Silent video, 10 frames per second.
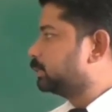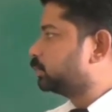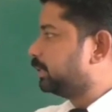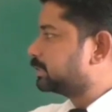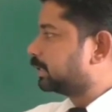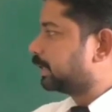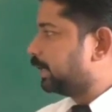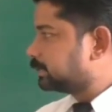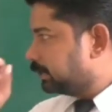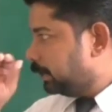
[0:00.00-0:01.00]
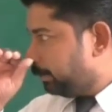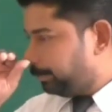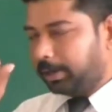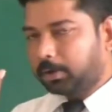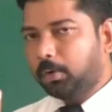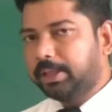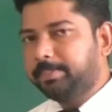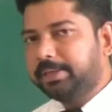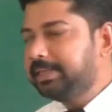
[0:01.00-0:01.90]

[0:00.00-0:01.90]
That's why it is written as petroleum